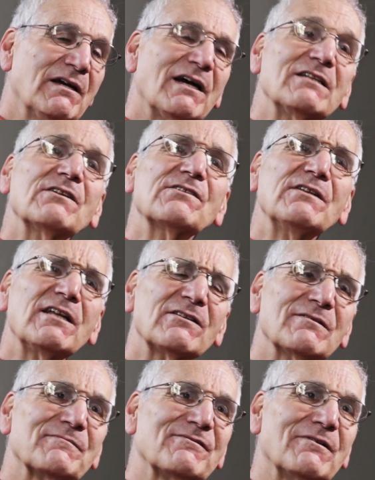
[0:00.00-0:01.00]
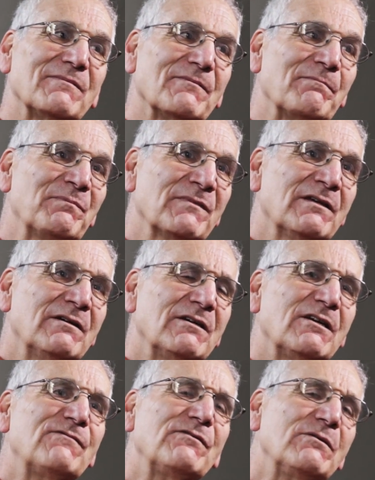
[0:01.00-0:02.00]
And there's another problem.
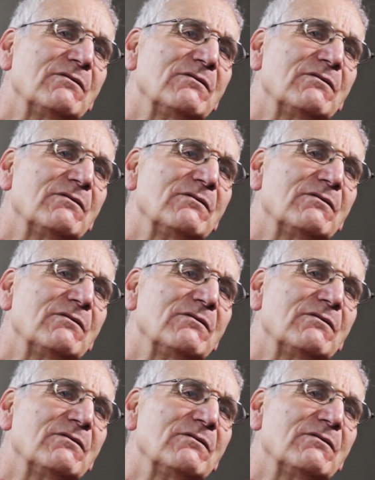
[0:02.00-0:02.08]
If you